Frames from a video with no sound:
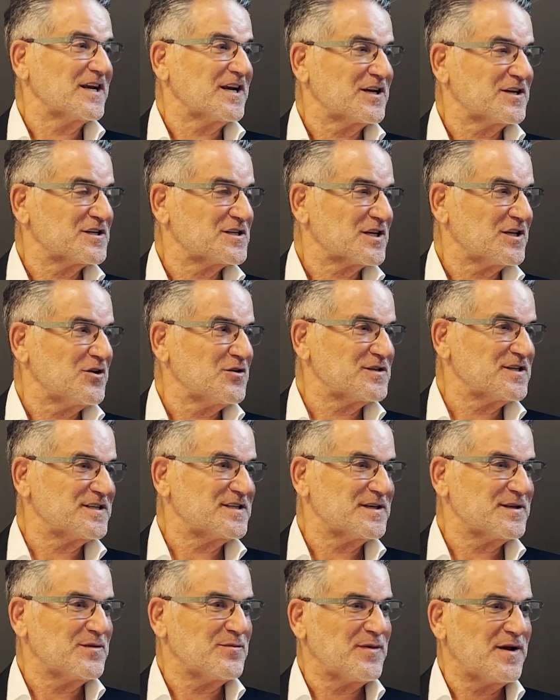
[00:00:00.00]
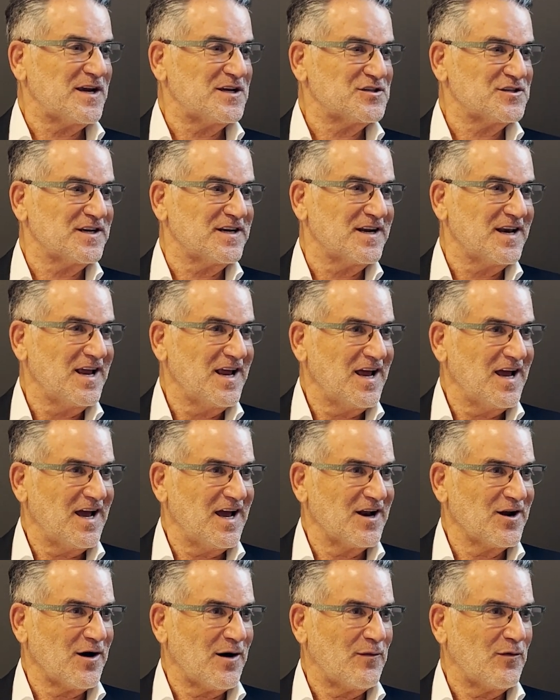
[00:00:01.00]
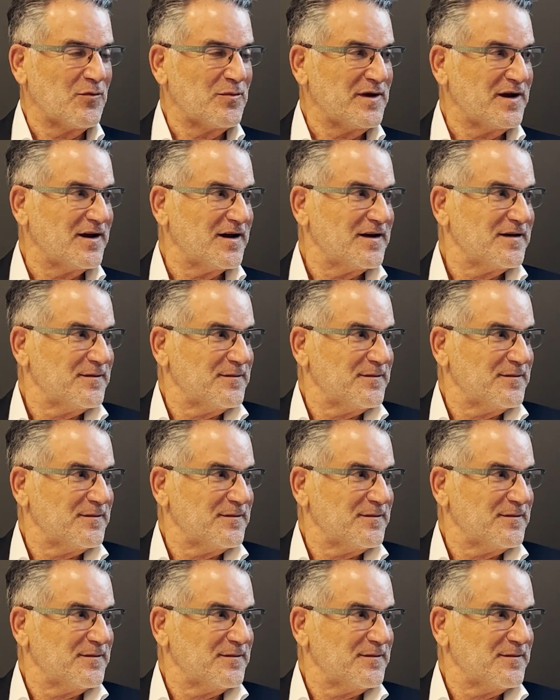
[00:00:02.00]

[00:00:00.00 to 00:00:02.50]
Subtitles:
Disclose it to the patient, and all will be good.